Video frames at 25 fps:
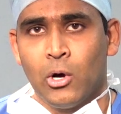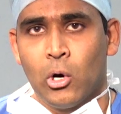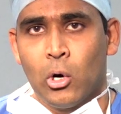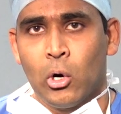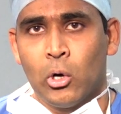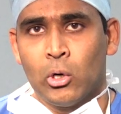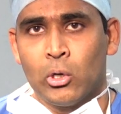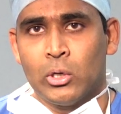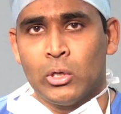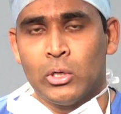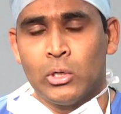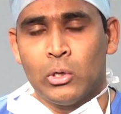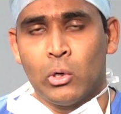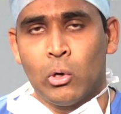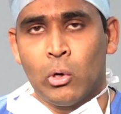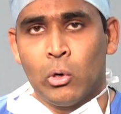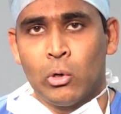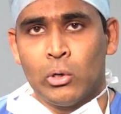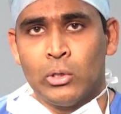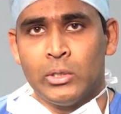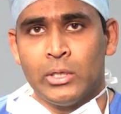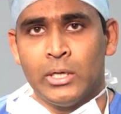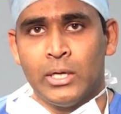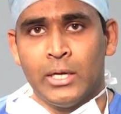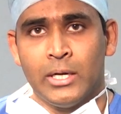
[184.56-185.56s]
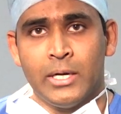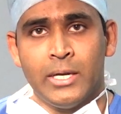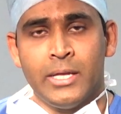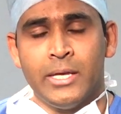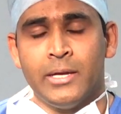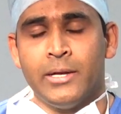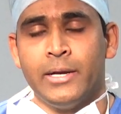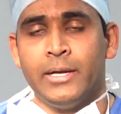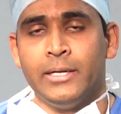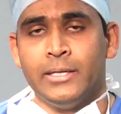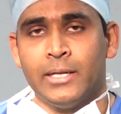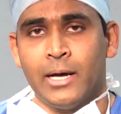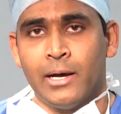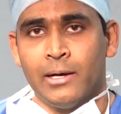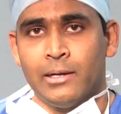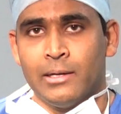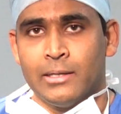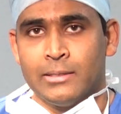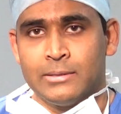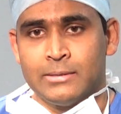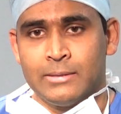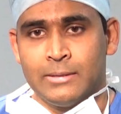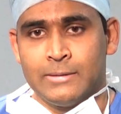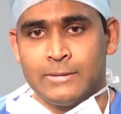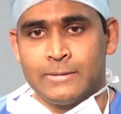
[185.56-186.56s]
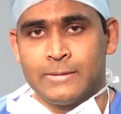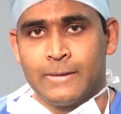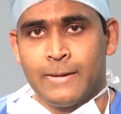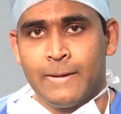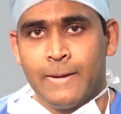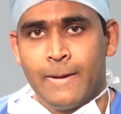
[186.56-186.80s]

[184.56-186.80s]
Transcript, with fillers: or, or uh, nearing dialysis.